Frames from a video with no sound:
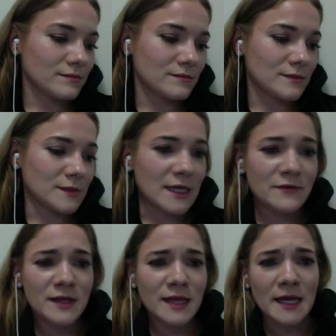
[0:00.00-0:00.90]

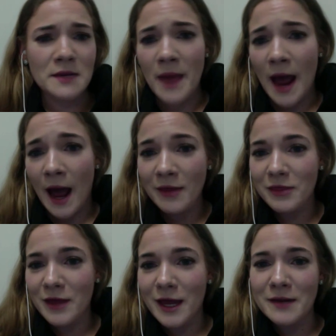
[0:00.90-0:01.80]
even like
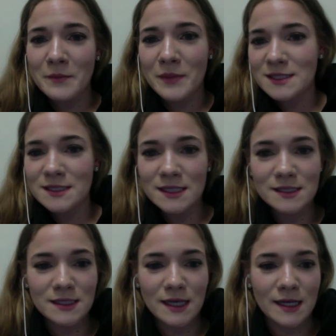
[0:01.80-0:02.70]
math and
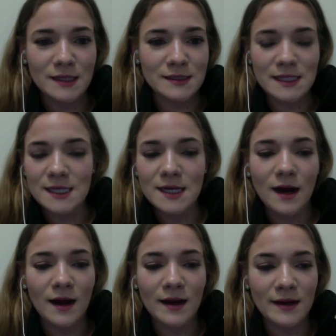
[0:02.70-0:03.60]
business and
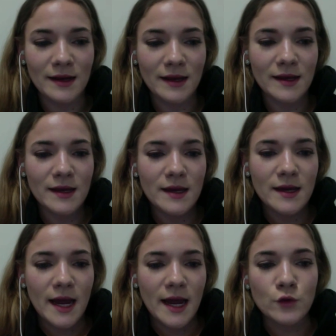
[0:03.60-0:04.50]
econ.
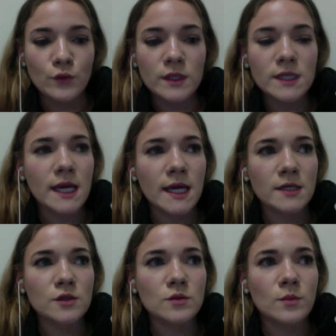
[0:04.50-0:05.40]
And you really can
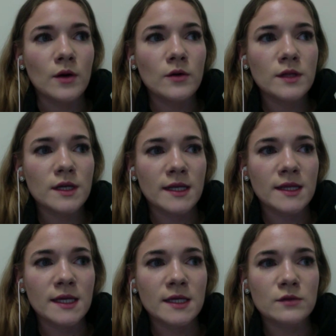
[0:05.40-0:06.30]
do both. And I
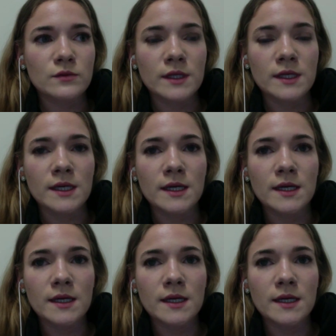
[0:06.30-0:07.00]
think it's really